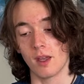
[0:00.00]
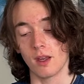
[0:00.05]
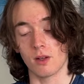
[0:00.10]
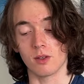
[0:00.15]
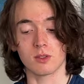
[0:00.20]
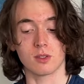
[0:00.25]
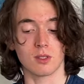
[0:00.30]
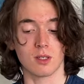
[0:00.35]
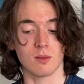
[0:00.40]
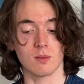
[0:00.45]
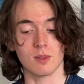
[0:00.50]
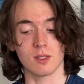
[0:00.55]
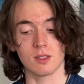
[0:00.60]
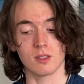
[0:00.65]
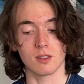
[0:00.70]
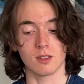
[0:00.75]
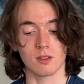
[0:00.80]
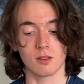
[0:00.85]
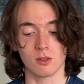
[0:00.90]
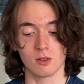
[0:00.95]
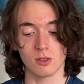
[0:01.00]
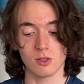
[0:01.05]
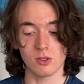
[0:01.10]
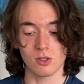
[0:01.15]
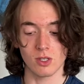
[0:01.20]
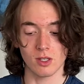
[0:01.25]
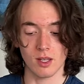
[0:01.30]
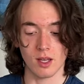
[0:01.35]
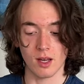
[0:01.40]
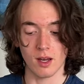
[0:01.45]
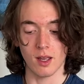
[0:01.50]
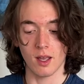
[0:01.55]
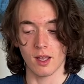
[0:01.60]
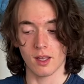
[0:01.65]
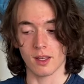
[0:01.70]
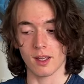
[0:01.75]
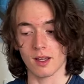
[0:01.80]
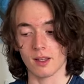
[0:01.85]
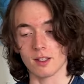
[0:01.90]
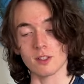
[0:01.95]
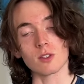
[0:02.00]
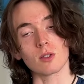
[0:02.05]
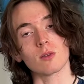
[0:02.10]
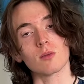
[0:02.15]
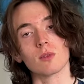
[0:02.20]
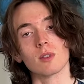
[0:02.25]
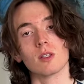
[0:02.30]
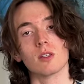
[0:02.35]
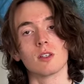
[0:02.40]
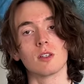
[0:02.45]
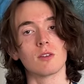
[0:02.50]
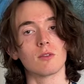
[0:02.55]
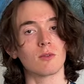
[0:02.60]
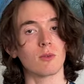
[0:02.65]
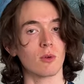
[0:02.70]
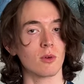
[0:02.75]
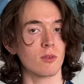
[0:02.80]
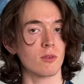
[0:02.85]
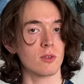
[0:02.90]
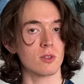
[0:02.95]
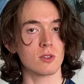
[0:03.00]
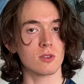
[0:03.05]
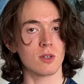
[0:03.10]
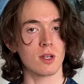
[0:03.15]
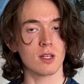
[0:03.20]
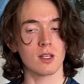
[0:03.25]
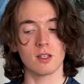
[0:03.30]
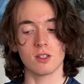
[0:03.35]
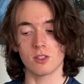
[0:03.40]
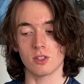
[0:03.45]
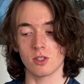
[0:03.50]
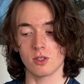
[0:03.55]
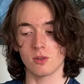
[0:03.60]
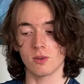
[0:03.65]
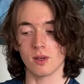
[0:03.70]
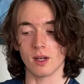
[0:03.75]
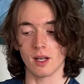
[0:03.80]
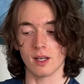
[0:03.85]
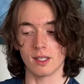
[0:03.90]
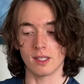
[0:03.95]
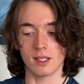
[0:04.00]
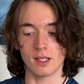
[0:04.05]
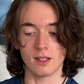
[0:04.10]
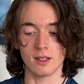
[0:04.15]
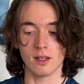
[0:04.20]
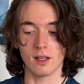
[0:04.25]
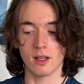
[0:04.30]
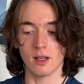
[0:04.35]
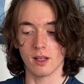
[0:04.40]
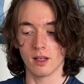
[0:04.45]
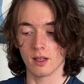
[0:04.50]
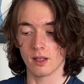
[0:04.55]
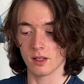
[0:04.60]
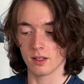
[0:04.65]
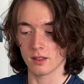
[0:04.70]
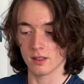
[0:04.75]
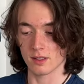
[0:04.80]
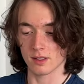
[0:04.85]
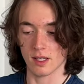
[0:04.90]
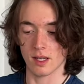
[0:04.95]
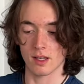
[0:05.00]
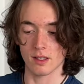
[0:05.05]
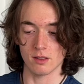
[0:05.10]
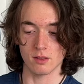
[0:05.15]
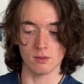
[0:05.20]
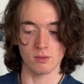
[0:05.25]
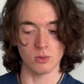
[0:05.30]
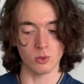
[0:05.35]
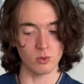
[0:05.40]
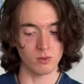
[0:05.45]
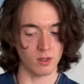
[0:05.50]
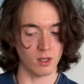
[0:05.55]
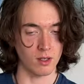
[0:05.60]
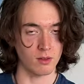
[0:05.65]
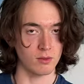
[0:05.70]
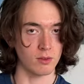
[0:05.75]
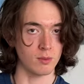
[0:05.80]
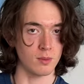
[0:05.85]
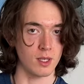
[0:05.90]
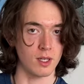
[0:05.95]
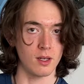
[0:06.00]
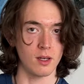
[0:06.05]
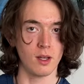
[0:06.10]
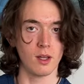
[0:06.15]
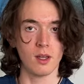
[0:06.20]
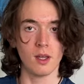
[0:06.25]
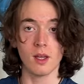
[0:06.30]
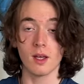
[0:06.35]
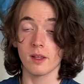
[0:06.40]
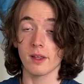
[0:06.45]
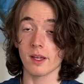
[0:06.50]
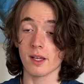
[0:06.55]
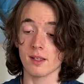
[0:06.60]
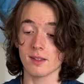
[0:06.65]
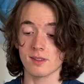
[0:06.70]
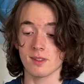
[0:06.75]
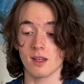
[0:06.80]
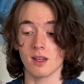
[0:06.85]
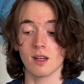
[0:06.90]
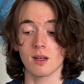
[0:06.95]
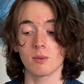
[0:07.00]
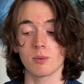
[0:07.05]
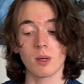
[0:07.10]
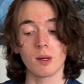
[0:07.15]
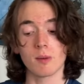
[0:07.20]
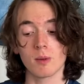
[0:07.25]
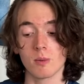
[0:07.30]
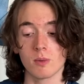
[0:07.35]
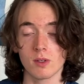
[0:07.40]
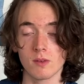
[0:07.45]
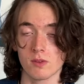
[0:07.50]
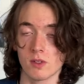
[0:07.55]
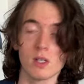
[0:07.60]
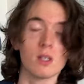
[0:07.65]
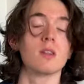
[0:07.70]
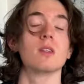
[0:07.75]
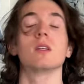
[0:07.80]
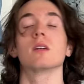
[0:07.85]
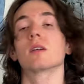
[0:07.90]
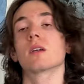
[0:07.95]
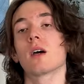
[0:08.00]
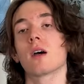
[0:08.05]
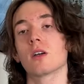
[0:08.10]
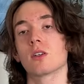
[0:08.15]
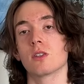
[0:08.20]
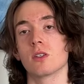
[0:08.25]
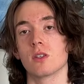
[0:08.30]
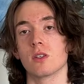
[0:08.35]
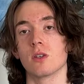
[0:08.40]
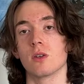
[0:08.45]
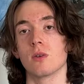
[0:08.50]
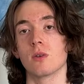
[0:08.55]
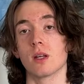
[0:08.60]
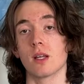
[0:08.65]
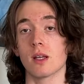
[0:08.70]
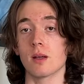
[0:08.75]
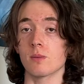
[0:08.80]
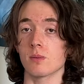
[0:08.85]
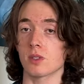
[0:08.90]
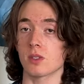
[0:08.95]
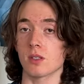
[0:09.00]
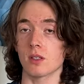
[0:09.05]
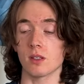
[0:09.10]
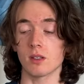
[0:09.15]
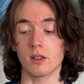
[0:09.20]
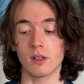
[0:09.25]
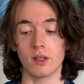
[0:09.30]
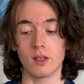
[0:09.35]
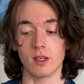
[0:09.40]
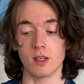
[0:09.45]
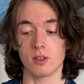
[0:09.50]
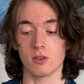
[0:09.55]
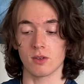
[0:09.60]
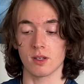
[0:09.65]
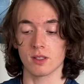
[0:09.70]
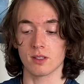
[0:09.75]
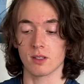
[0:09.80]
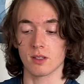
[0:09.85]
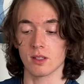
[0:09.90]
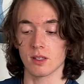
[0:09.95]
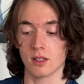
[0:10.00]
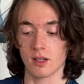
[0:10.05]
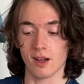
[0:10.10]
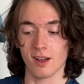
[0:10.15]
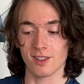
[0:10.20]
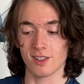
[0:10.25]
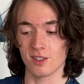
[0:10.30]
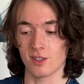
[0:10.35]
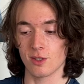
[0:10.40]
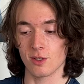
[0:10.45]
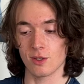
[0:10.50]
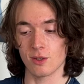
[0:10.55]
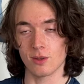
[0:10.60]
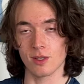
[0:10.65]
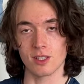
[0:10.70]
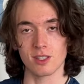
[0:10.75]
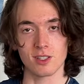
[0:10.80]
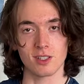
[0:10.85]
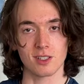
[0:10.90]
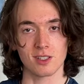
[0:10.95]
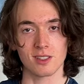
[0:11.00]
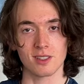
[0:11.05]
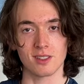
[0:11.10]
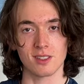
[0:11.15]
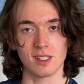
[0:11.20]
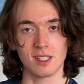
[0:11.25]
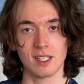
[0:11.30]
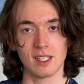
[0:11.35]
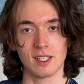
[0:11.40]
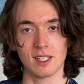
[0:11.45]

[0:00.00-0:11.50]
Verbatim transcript: and also coming to the conclusion that, yeah, these aren't really a good four foot striking shoe, I did decide to move on from it. Like I said, I probably would have done the Akasha 2, and I am still interested in the Akasha 2. It's just,